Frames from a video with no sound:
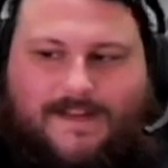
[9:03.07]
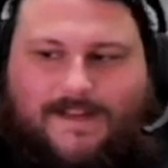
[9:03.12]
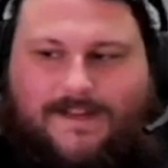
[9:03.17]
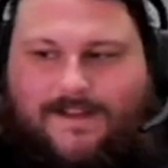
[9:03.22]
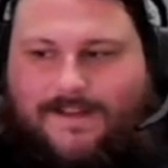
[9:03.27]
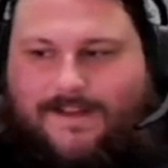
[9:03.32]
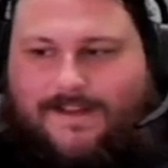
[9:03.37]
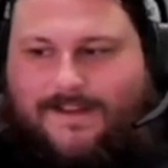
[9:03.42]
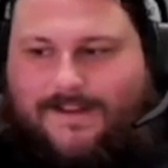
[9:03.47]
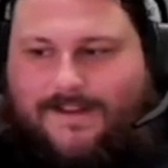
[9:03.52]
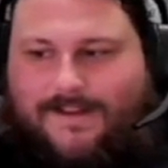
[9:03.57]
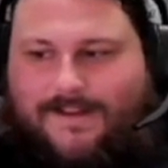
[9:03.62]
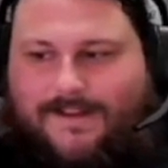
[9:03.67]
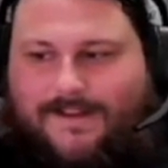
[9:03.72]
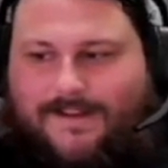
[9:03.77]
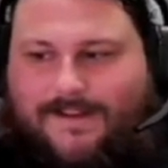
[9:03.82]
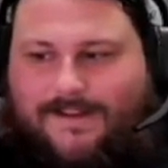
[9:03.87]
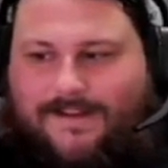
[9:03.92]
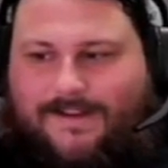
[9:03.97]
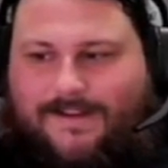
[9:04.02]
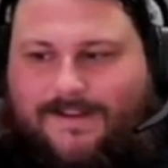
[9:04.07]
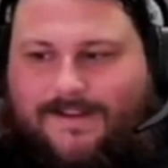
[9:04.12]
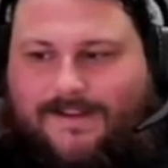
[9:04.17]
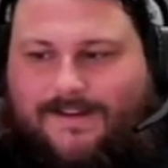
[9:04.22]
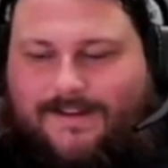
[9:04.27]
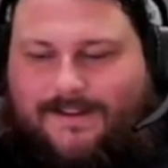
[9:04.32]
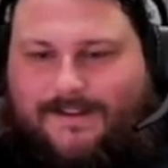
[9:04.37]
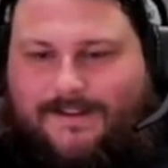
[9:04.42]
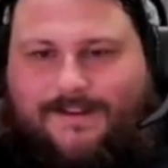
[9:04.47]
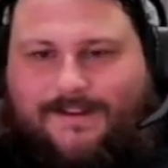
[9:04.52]

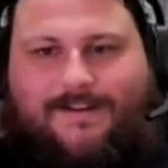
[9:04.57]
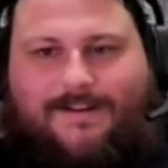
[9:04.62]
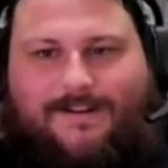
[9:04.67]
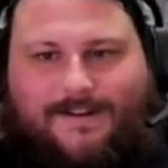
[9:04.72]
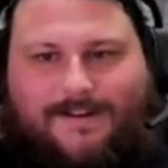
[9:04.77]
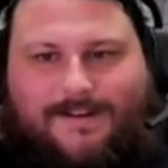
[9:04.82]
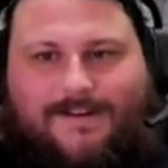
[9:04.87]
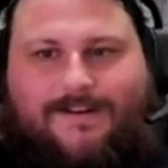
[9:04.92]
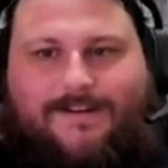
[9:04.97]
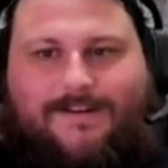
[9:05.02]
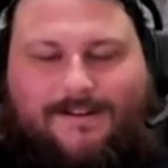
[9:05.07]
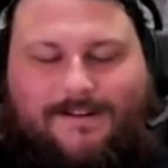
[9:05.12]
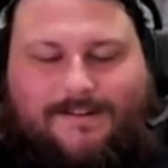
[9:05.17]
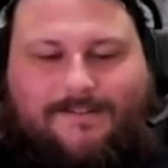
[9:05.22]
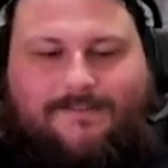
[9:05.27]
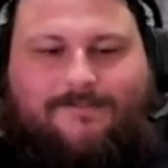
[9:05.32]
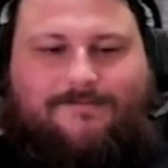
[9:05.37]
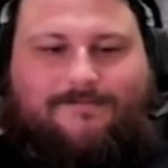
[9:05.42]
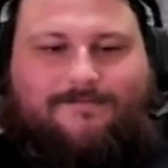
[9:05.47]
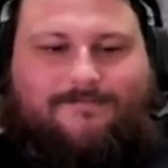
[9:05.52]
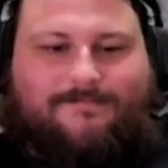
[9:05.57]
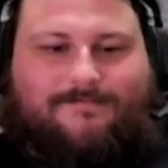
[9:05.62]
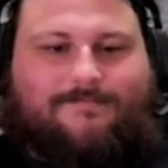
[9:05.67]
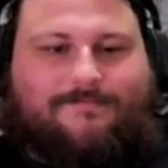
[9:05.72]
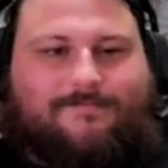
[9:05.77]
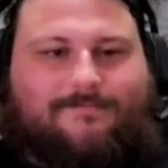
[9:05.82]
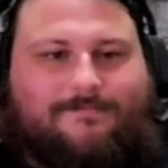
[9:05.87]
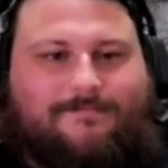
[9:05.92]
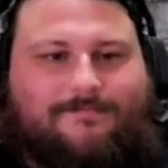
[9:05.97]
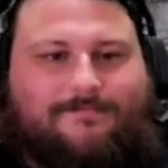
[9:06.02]

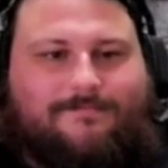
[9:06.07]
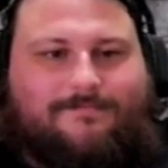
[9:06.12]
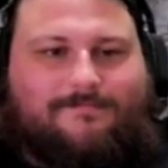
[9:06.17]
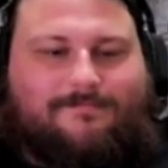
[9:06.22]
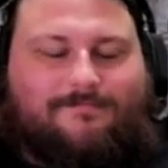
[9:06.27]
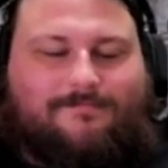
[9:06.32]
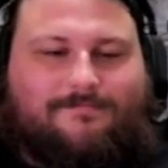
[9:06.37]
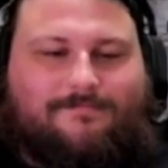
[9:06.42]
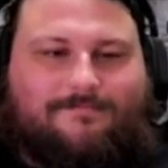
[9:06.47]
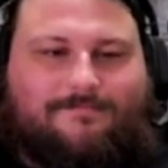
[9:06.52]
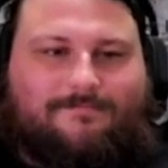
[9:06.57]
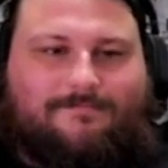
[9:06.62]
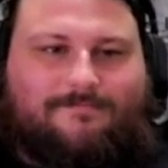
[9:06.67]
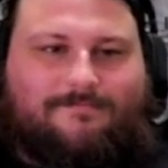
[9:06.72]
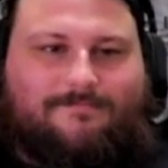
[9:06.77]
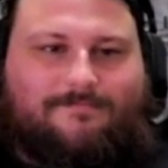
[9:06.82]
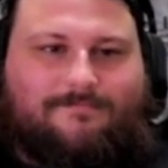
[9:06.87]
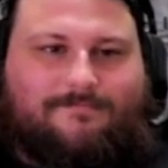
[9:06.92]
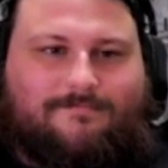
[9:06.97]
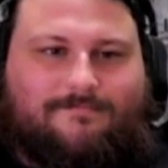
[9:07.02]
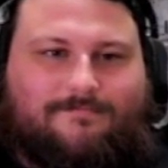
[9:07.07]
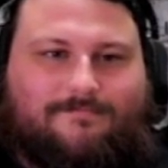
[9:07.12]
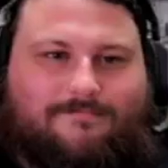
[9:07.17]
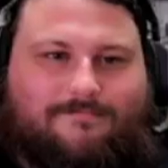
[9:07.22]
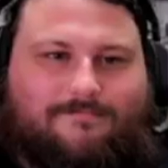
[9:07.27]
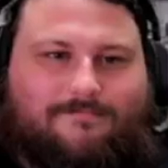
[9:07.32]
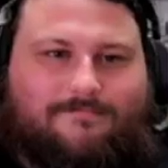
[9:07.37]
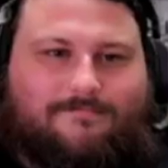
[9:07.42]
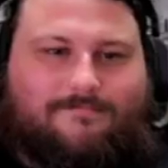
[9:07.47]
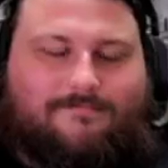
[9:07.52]

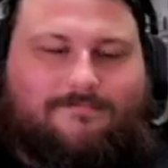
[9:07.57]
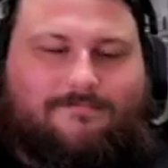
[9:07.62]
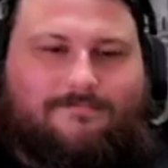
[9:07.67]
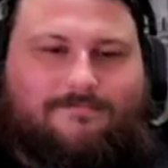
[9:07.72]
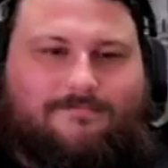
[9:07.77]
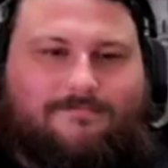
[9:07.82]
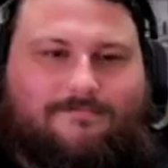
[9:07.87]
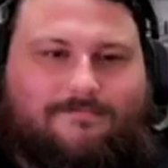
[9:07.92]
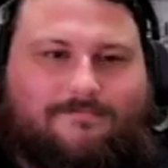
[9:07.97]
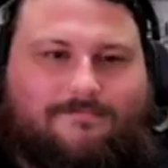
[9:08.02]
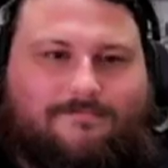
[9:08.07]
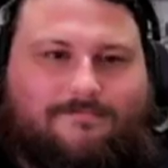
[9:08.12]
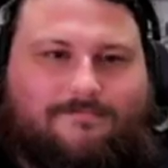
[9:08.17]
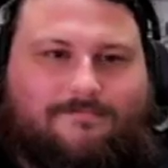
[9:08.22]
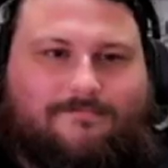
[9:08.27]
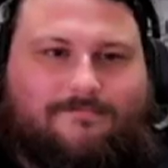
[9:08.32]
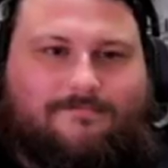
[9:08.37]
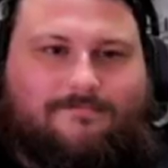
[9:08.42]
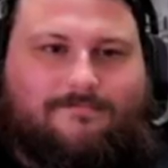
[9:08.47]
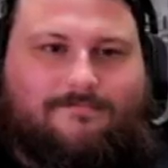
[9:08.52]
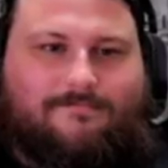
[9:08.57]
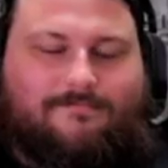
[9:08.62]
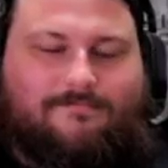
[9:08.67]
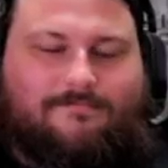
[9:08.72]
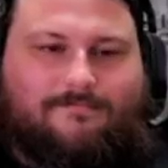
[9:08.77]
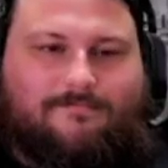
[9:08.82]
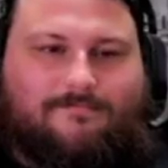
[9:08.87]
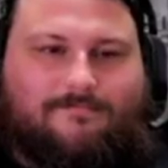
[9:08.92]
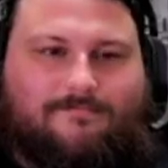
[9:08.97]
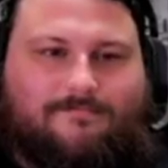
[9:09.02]

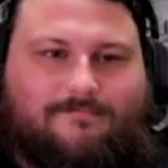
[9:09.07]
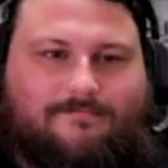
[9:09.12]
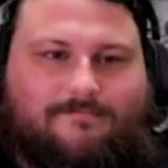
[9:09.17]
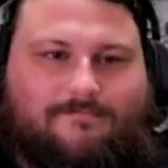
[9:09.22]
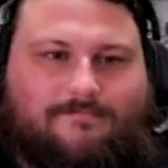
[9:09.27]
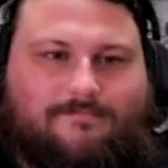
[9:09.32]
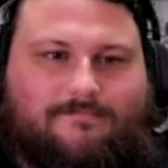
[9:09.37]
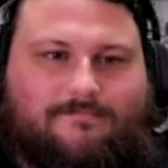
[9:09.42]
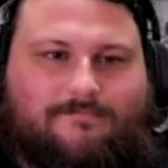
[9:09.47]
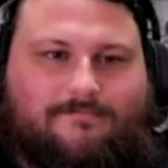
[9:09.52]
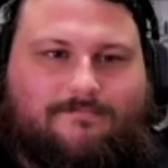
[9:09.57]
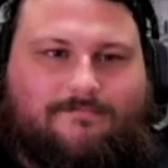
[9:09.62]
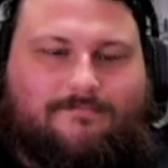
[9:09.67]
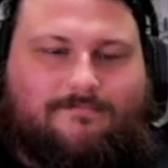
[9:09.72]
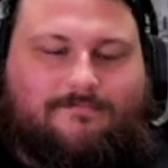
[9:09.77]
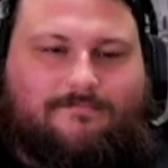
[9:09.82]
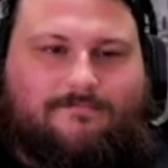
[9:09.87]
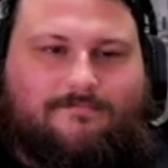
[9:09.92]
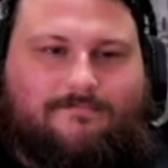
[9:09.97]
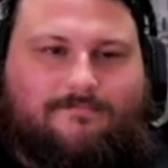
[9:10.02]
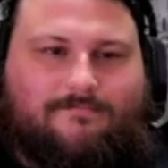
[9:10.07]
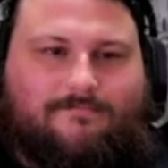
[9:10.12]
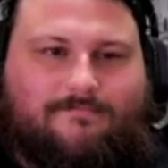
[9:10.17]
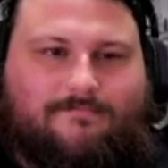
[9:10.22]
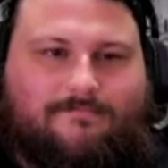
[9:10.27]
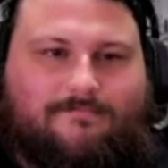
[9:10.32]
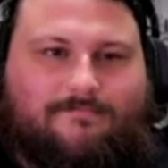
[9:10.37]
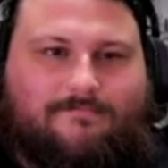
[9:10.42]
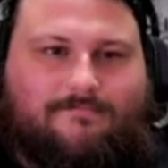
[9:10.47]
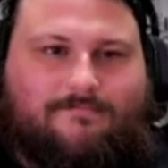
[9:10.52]

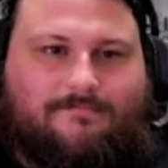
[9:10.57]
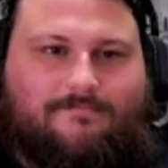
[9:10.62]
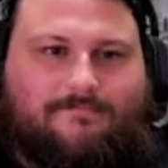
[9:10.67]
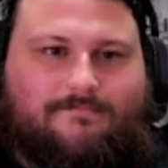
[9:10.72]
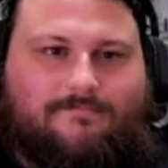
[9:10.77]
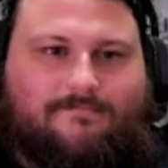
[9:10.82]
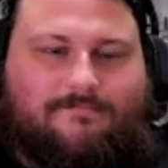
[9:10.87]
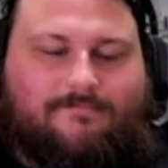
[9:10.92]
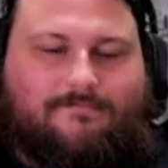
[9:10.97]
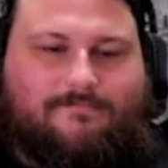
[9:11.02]
(silent)